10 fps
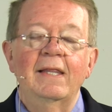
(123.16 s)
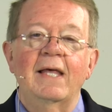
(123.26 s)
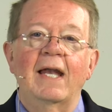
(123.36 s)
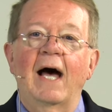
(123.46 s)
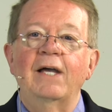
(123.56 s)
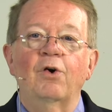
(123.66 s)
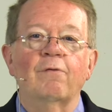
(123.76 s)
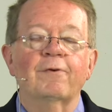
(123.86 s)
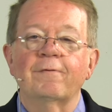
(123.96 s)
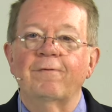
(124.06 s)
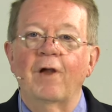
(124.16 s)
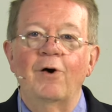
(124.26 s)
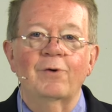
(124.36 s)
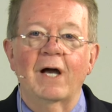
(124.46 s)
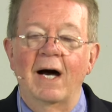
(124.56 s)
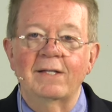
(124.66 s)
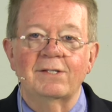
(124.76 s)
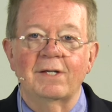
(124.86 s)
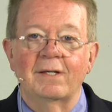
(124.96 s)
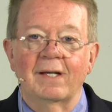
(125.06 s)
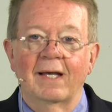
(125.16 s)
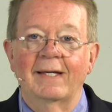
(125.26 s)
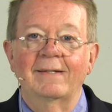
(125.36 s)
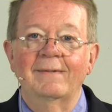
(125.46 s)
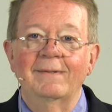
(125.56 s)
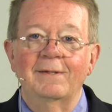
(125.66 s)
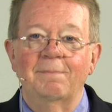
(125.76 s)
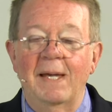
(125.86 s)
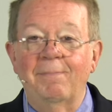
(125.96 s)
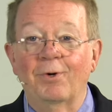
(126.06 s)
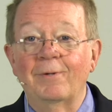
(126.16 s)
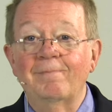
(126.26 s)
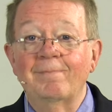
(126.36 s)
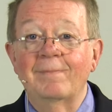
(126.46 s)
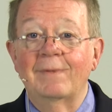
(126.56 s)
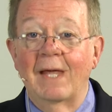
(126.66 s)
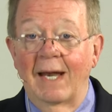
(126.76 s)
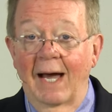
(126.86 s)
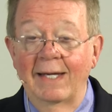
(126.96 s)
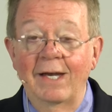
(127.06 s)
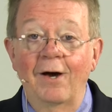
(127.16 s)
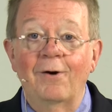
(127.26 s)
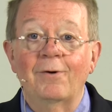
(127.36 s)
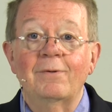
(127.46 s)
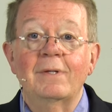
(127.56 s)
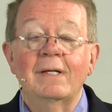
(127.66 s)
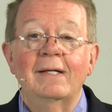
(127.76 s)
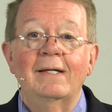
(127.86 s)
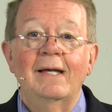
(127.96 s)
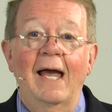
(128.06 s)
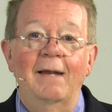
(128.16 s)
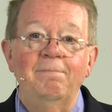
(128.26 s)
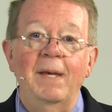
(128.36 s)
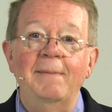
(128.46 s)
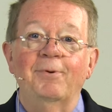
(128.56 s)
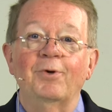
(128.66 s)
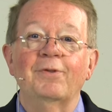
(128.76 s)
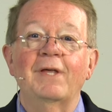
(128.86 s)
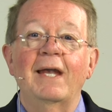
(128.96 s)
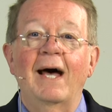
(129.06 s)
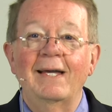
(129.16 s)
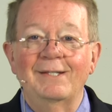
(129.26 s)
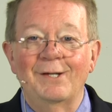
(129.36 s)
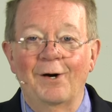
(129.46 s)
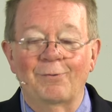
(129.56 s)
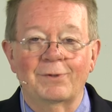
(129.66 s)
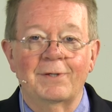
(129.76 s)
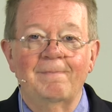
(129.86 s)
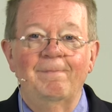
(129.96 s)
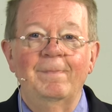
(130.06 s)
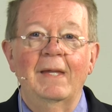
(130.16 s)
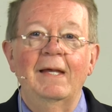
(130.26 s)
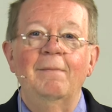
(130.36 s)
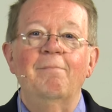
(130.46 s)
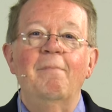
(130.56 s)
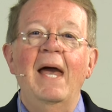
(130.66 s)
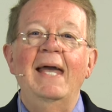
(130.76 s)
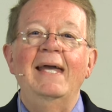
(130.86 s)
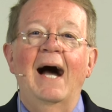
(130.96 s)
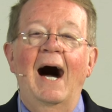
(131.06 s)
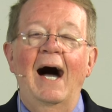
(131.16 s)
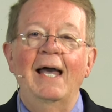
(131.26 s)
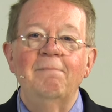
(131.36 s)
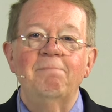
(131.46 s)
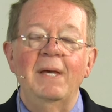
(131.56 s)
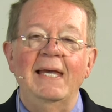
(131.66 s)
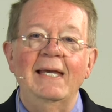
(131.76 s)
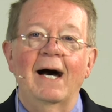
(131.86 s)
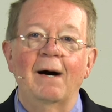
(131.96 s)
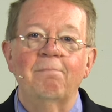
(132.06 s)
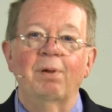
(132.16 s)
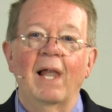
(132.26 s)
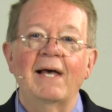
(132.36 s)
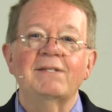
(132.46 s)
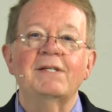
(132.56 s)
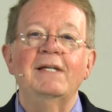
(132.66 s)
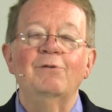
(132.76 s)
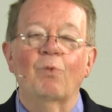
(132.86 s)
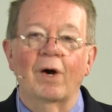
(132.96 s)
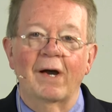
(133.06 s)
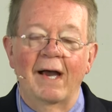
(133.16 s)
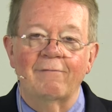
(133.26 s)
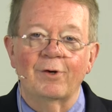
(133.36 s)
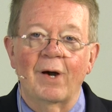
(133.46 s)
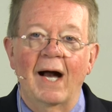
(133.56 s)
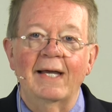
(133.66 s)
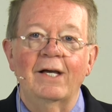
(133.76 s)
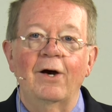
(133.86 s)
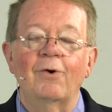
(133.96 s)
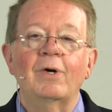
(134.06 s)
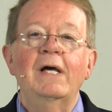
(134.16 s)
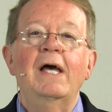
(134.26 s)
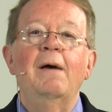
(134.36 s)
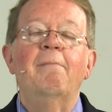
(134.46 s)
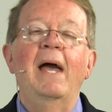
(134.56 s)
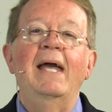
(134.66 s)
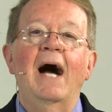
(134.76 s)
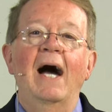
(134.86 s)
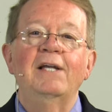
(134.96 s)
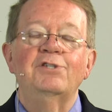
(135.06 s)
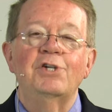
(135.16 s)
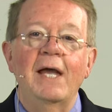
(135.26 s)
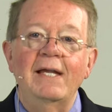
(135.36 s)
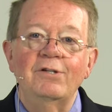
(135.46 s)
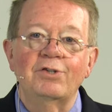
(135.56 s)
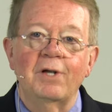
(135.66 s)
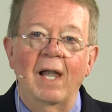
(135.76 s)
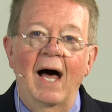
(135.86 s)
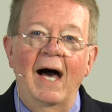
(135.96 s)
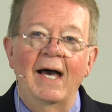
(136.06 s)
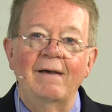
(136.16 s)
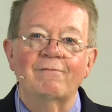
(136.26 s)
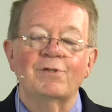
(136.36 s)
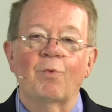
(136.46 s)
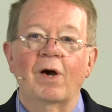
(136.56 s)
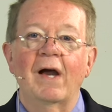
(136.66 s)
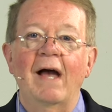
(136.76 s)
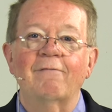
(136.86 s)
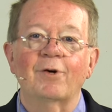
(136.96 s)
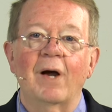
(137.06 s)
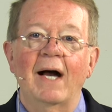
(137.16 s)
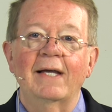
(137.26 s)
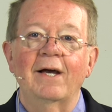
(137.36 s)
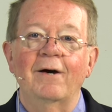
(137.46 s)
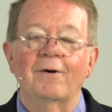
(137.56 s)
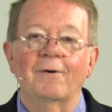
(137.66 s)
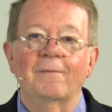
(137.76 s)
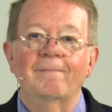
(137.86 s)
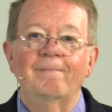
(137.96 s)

that I overflow constantly to people that I know and people that I don't. May I be a blessing wherever I go. May I change lives wherever I go.